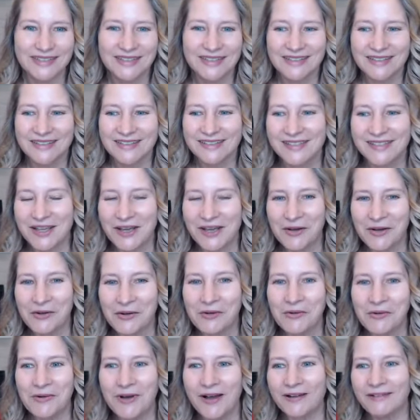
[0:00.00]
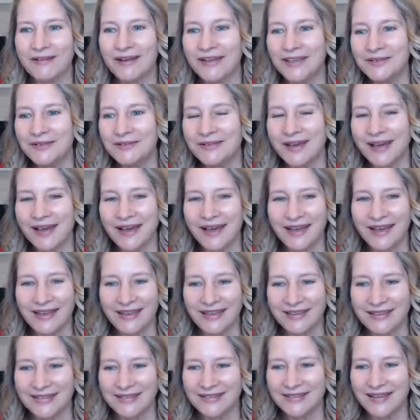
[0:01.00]
So, all right, you
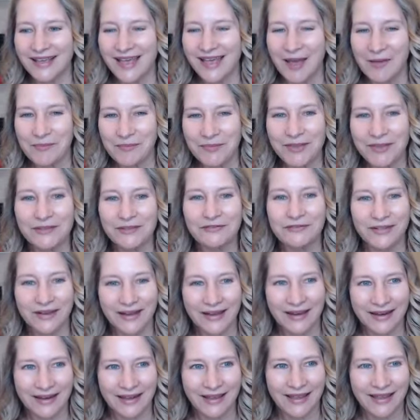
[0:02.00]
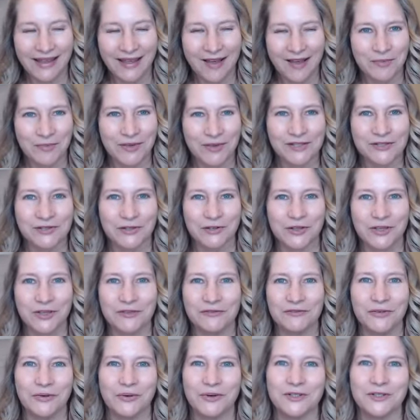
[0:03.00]
guys, happy Friday. I hope you guys are looking
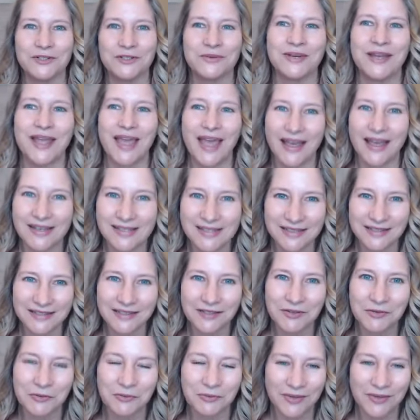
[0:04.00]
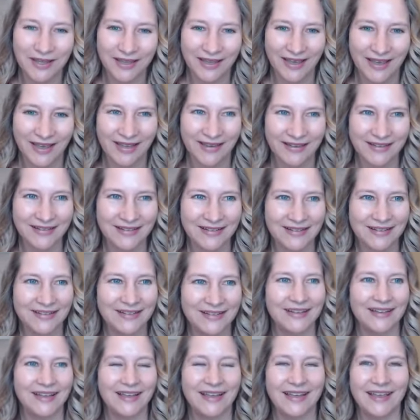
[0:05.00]
forward to an excellent weekend.
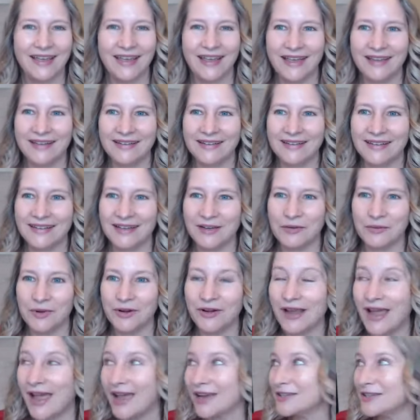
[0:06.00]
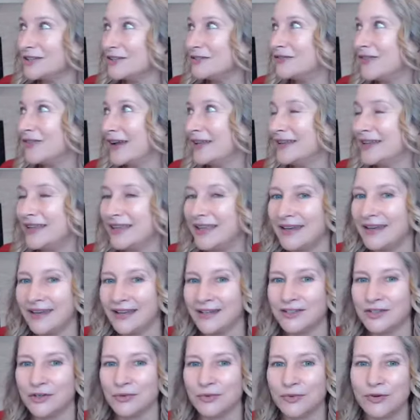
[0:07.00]
And we're actually finally getting
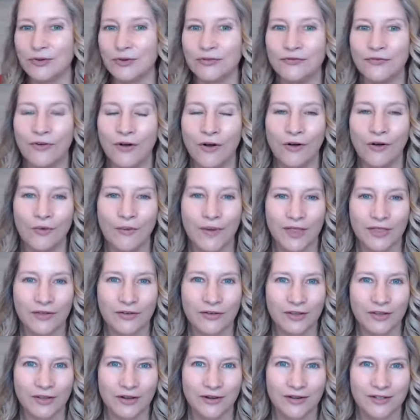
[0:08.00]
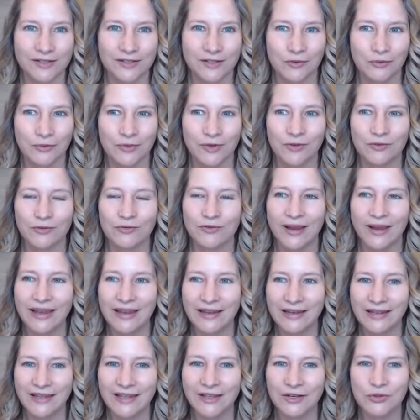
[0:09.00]
into real fall weather here. It's a real
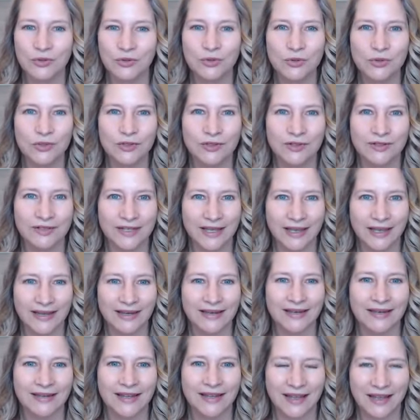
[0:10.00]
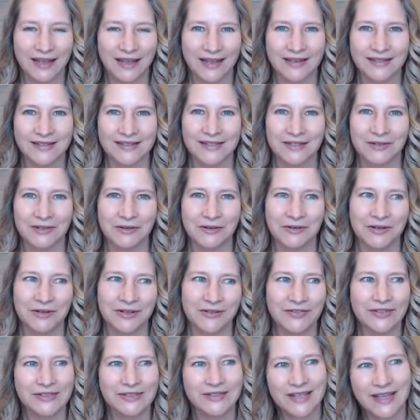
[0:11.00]
rainy, cooler day today. So it
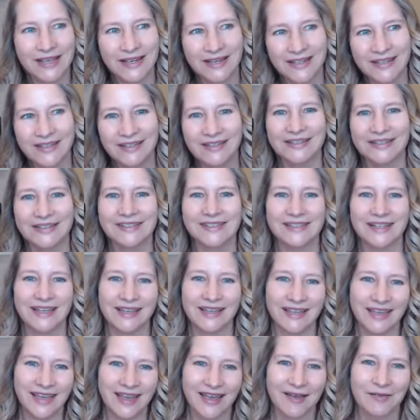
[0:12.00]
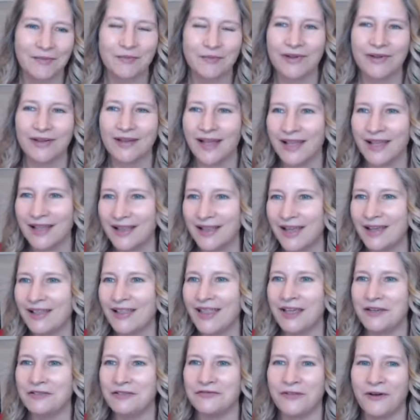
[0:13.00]
feels kind of good. It's like, yeah, I
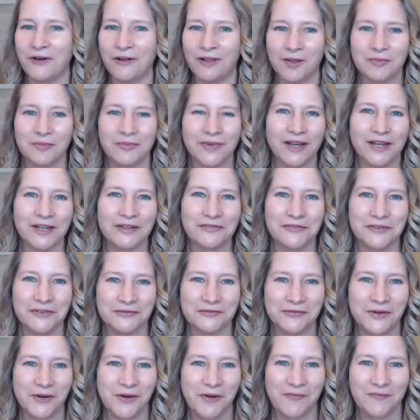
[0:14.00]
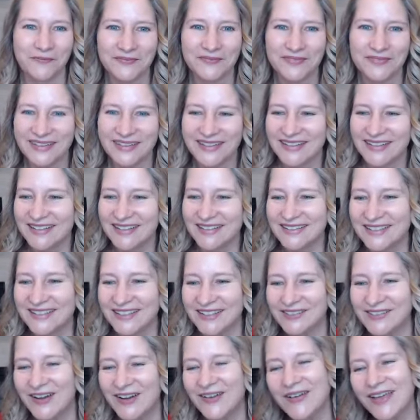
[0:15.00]
like fall. I'm ready for fall.
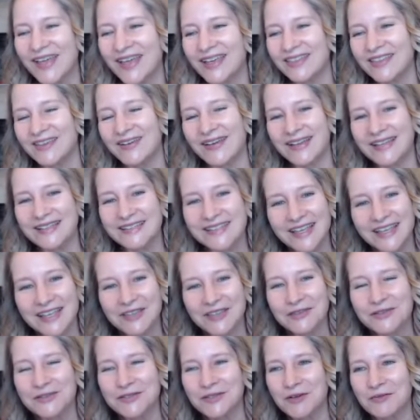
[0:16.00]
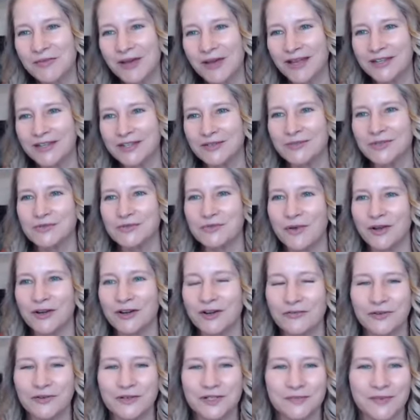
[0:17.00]
So, okay, you guys, thank you so much. It was
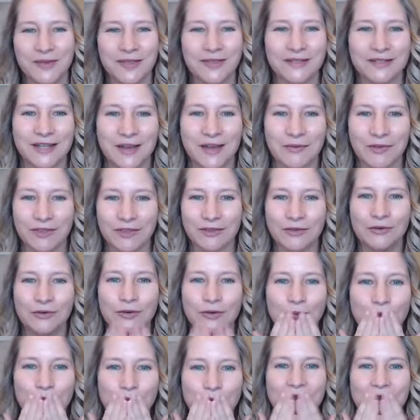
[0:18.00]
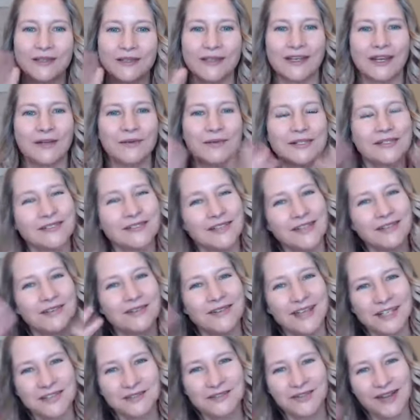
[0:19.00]
wonderful to spend the time with you. And I will see you
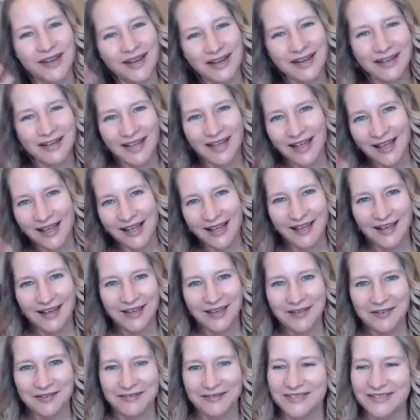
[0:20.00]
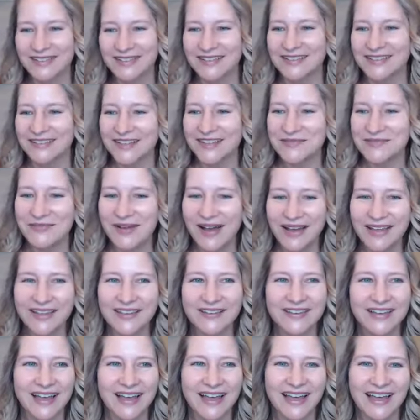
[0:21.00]
next Friday live. Bye,
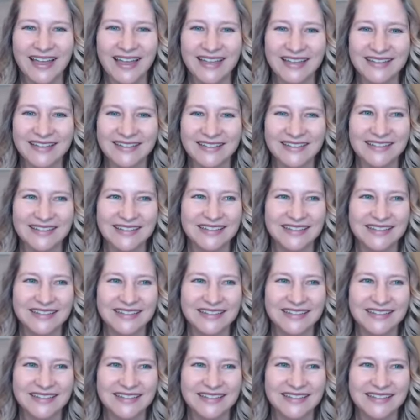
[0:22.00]
you guys.